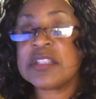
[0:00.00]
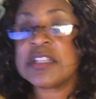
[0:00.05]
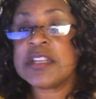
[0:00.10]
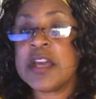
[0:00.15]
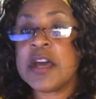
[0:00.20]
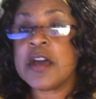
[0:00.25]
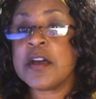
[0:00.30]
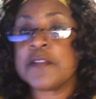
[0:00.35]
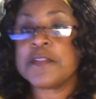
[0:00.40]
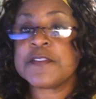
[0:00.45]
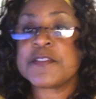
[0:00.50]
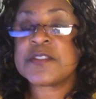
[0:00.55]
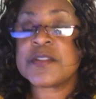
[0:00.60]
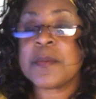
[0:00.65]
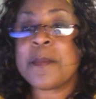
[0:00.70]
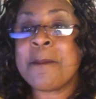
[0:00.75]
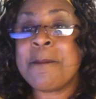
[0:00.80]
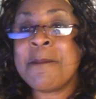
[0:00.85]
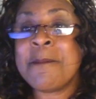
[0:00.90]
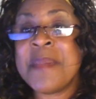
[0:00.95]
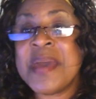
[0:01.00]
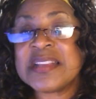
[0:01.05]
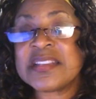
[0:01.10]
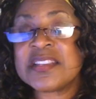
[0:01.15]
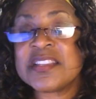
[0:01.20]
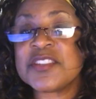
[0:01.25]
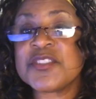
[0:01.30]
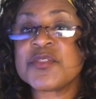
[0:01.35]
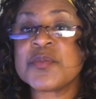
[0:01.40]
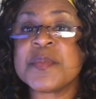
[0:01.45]
enough to
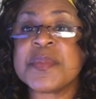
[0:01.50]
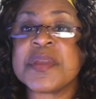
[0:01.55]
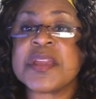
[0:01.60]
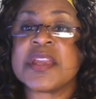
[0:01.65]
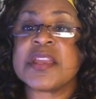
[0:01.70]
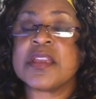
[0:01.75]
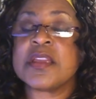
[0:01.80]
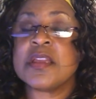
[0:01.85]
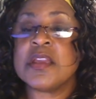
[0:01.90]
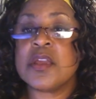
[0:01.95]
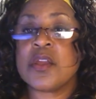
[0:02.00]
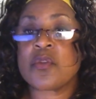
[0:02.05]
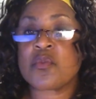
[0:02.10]
message me